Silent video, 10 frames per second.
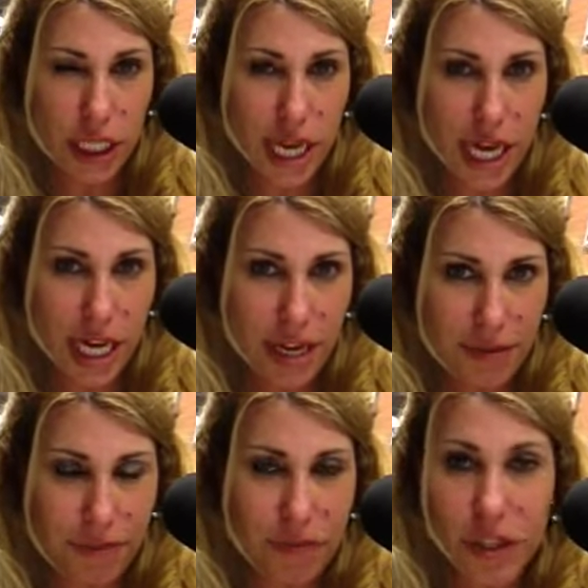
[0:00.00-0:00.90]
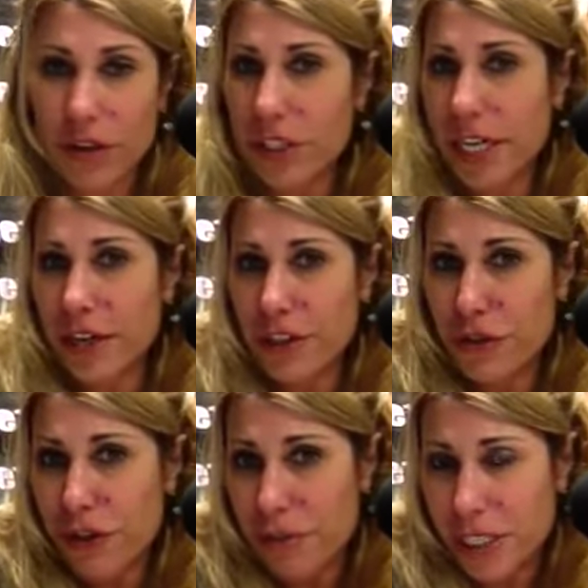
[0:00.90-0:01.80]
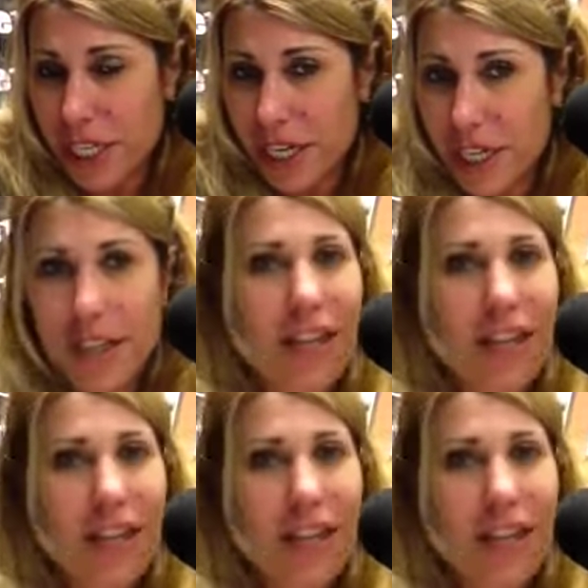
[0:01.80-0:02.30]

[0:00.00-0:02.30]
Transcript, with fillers: Got it? You're Dare to Dreamers, honey.